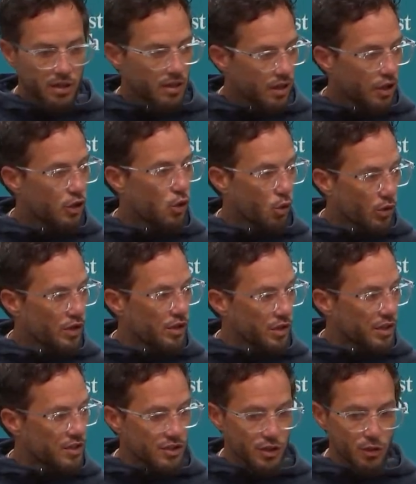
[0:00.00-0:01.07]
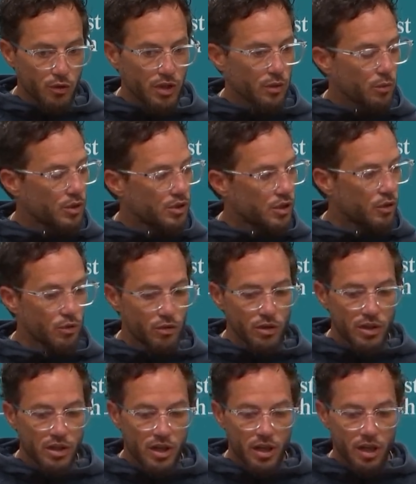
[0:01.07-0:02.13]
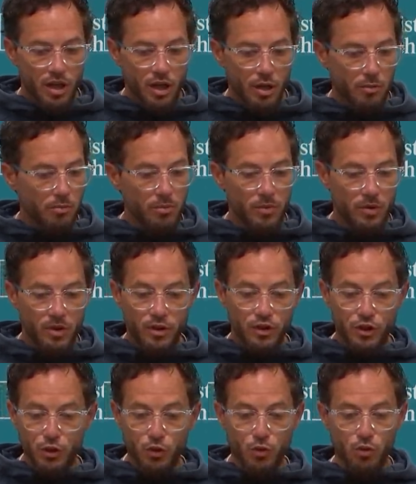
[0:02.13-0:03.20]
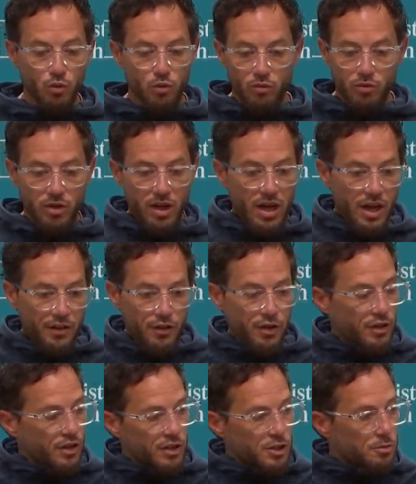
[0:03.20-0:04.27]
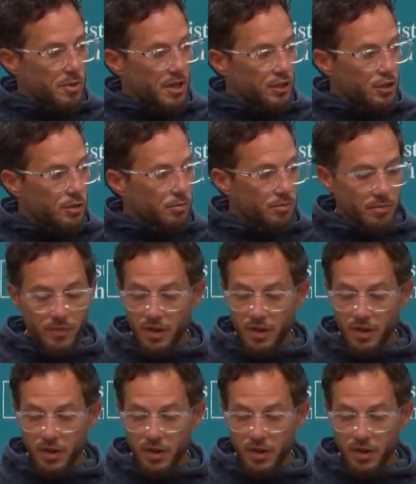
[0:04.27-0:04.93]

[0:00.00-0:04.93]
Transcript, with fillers: accordingly so that we don't um, do either end of the spectrum.